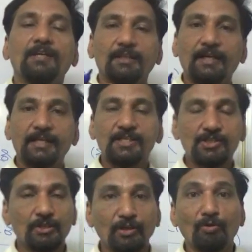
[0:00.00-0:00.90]
that
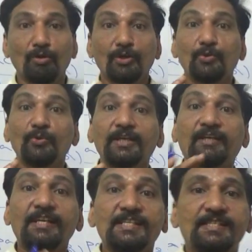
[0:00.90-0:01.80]
is in order to
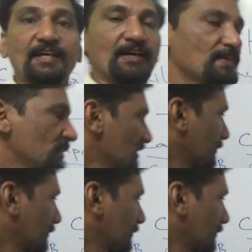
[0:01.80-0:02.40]
decrease the